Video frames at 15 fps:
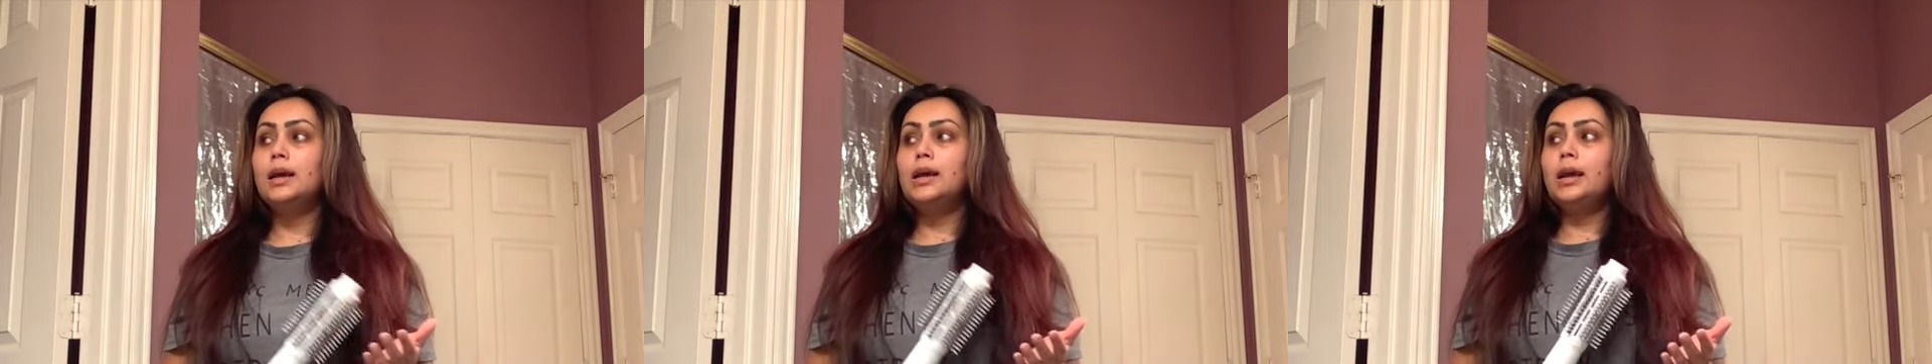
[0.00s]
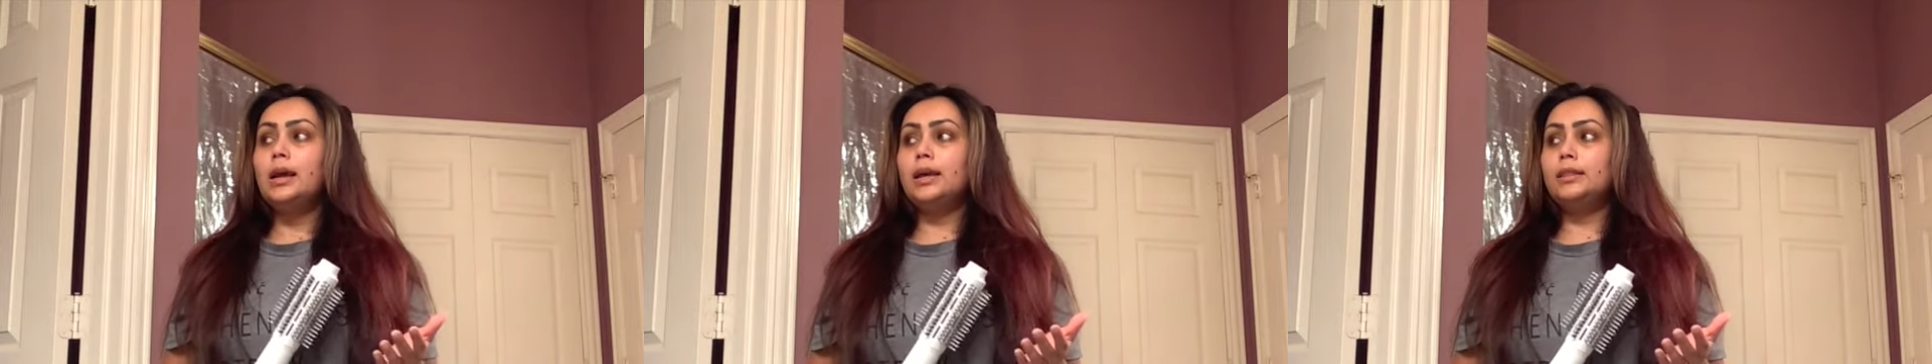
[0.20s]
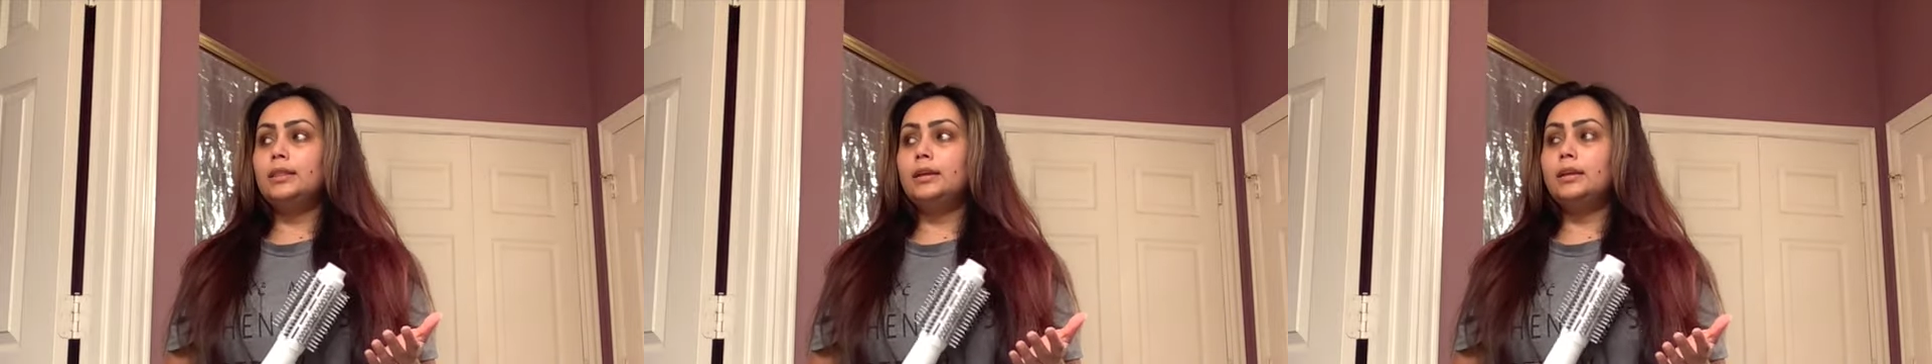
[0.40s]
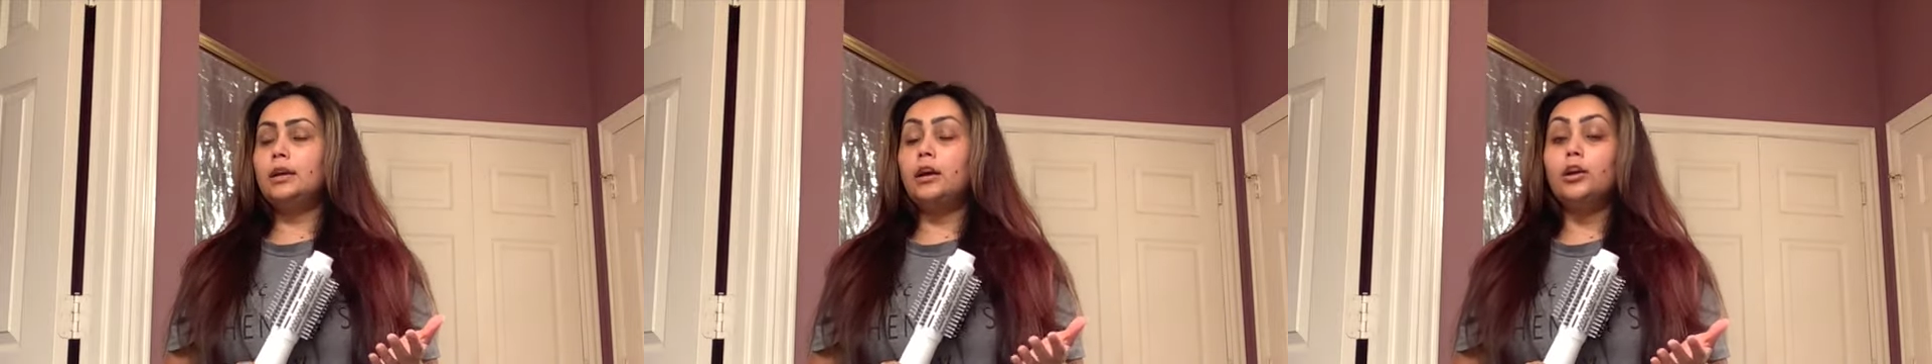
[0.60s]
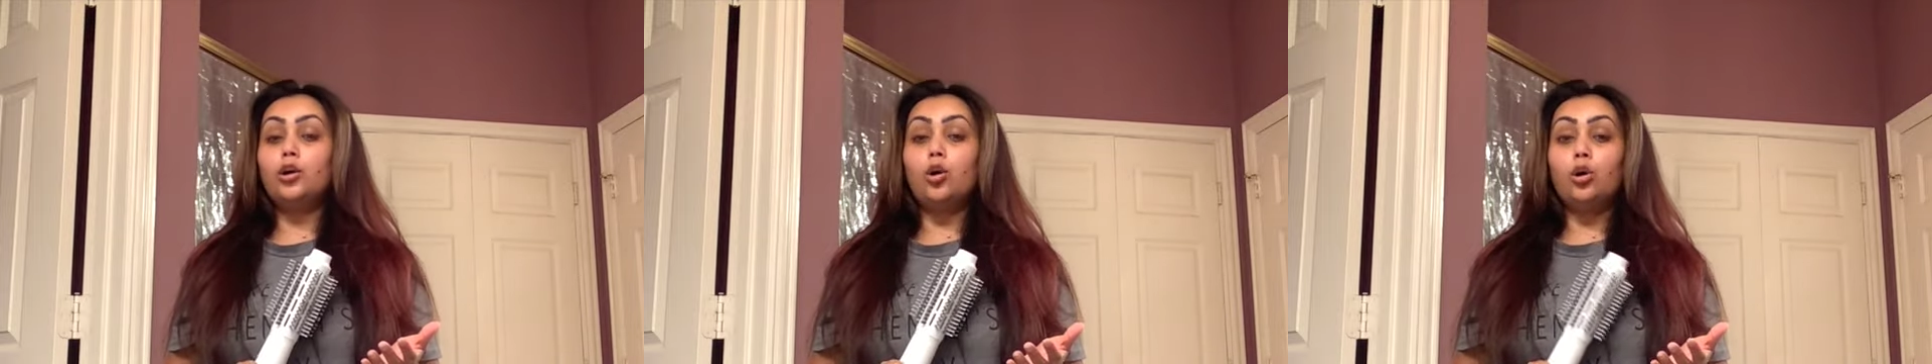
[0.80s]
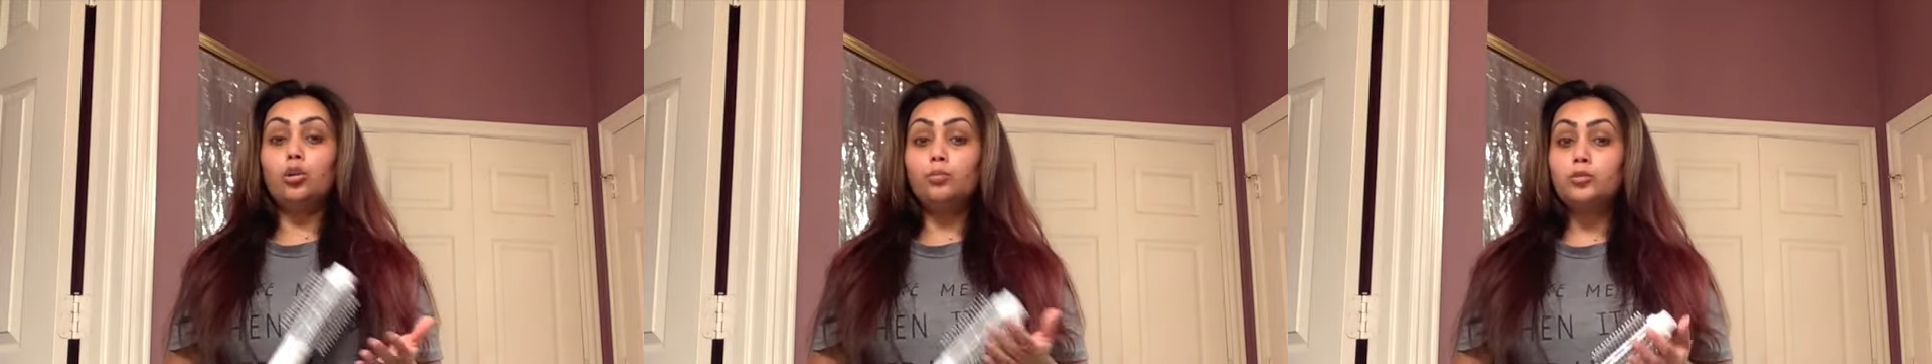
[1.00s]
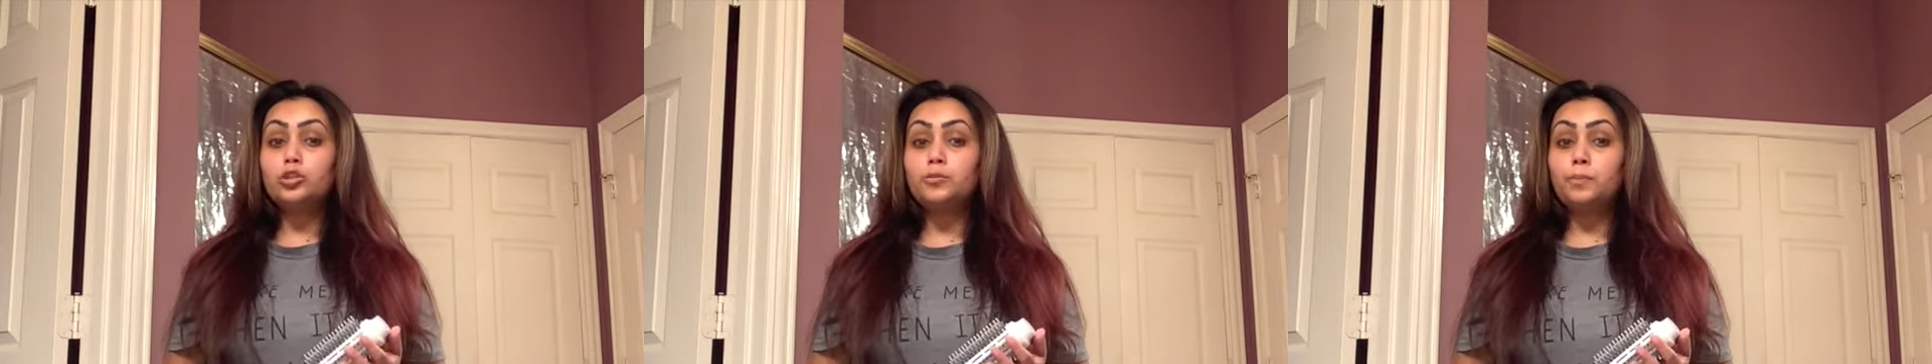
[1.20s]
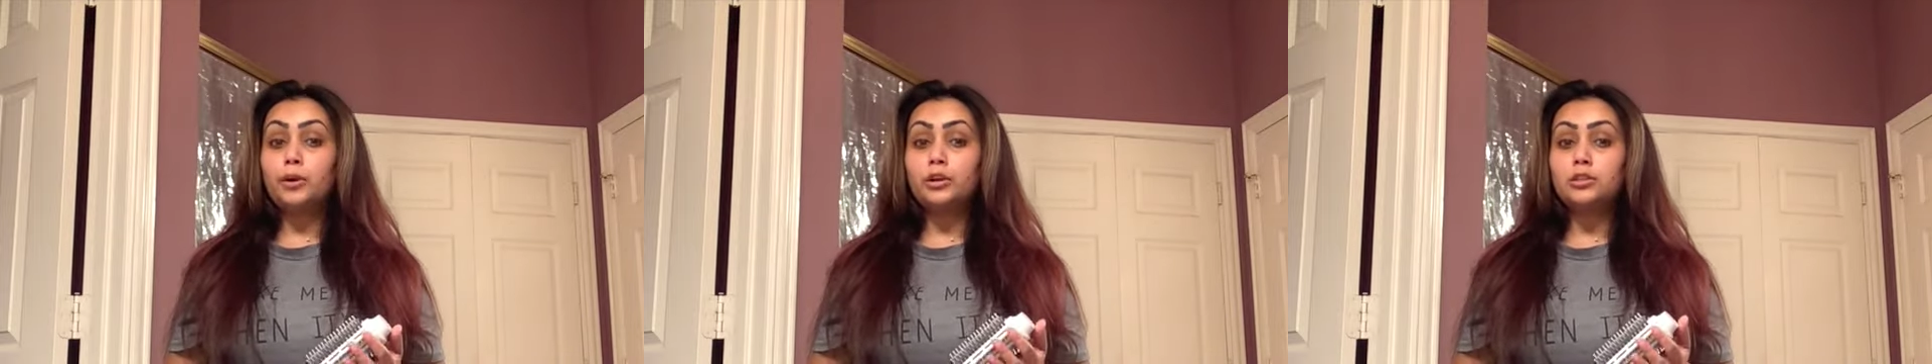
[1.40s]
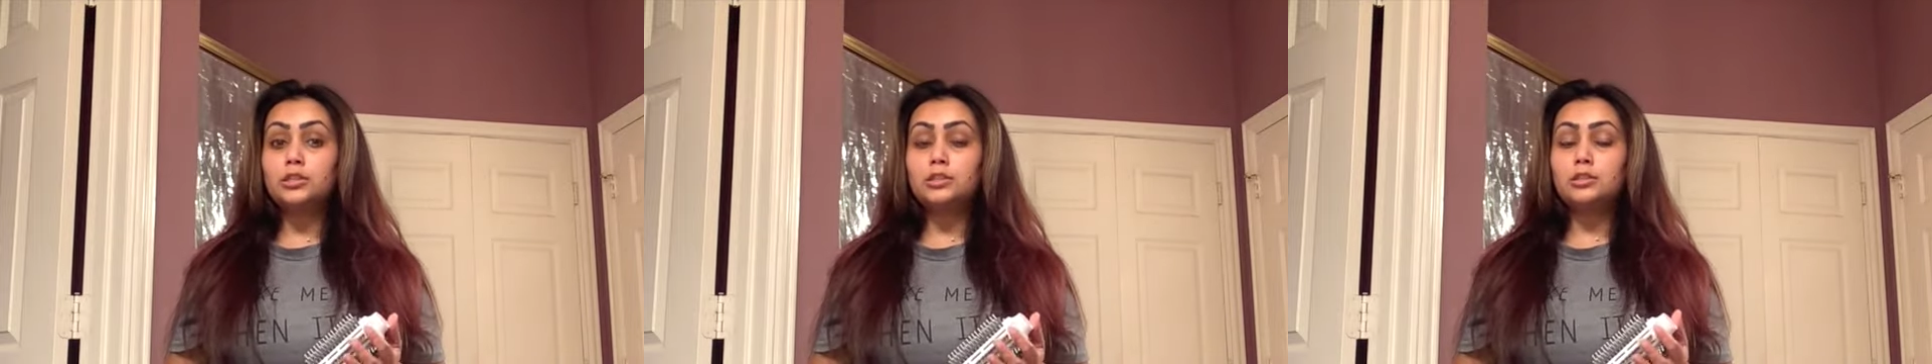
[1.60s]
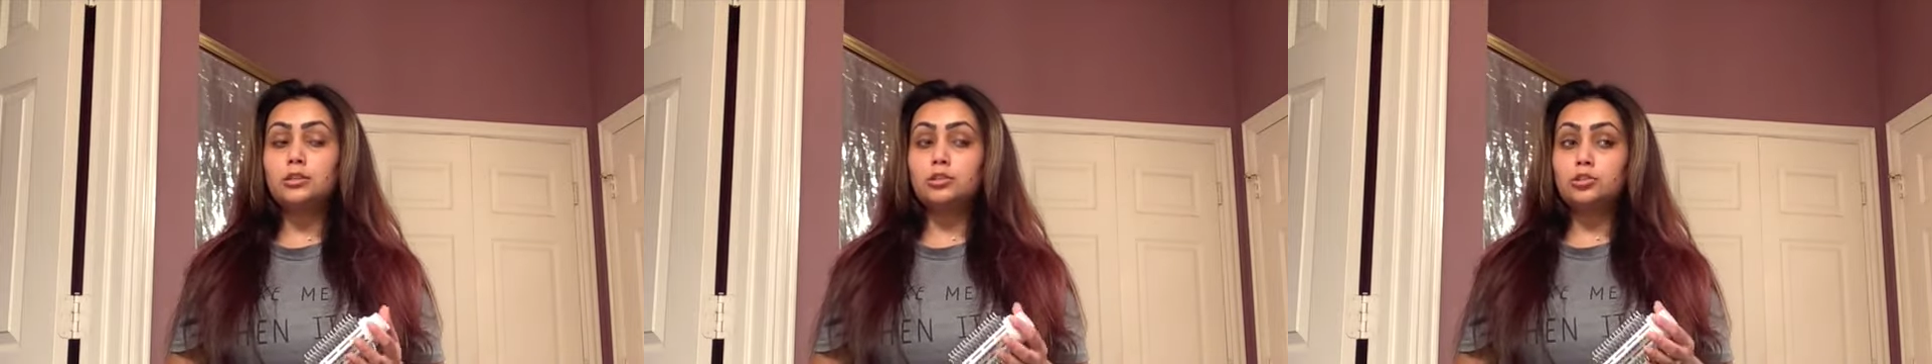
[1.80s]
and then I almost
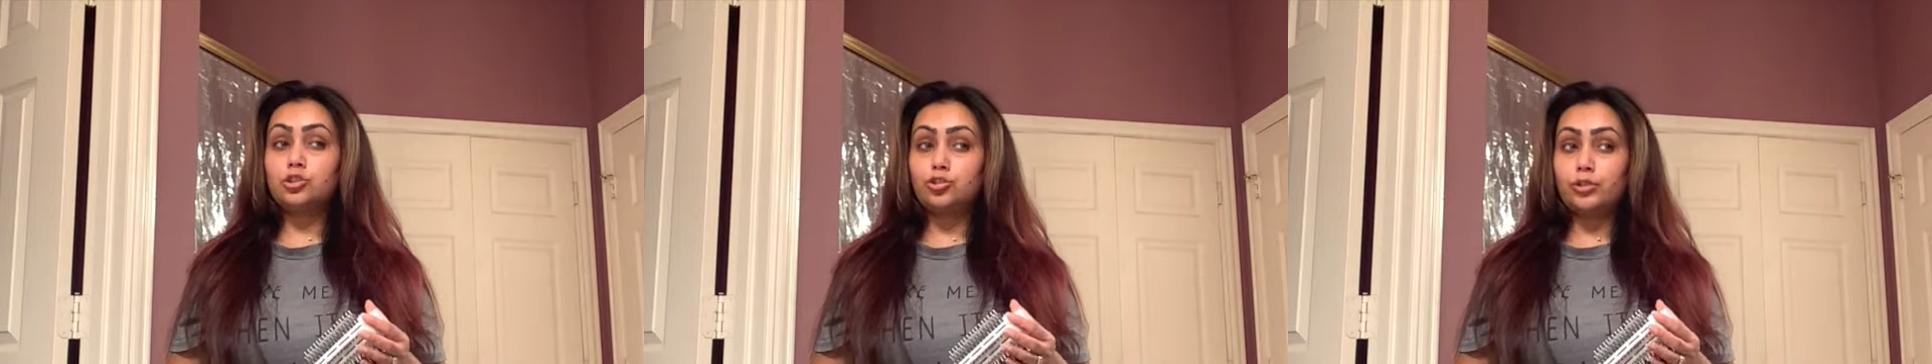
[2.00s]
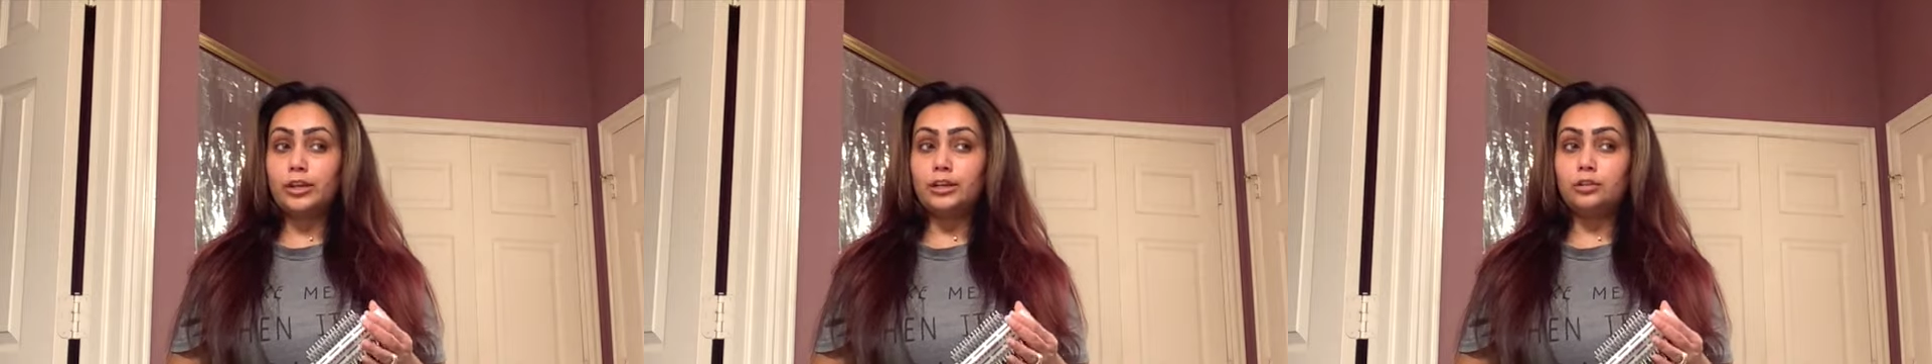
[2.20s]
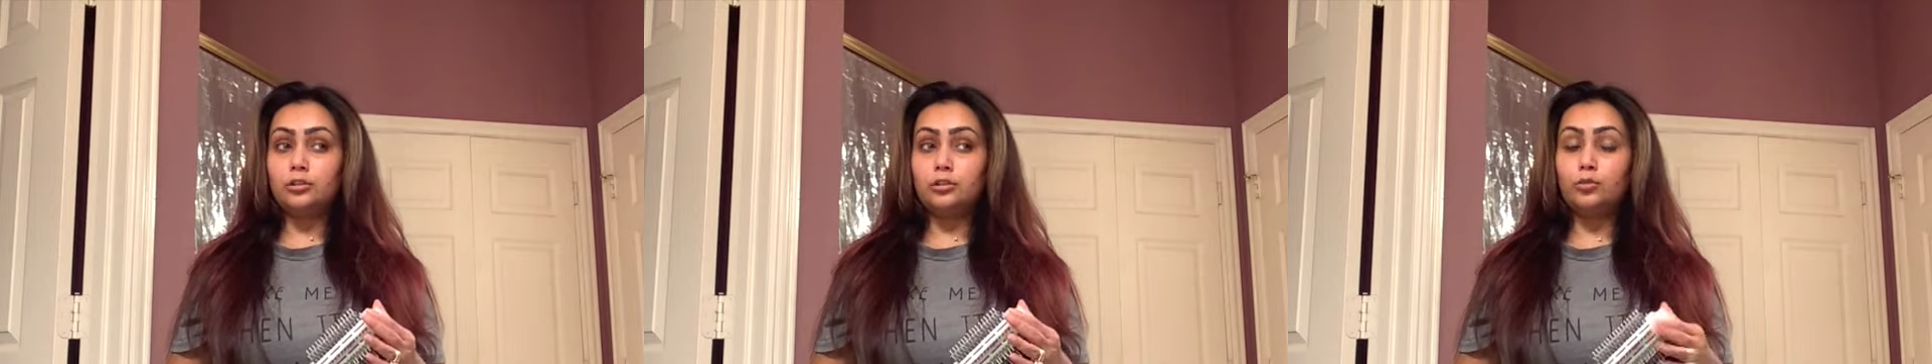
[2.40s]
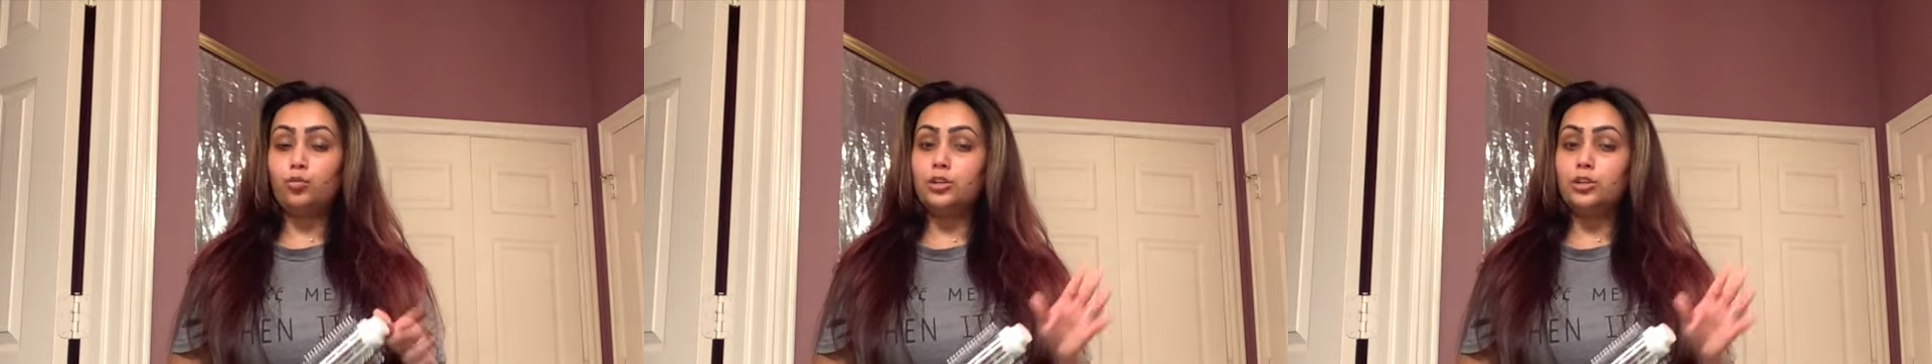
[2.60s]
purchased the straightener,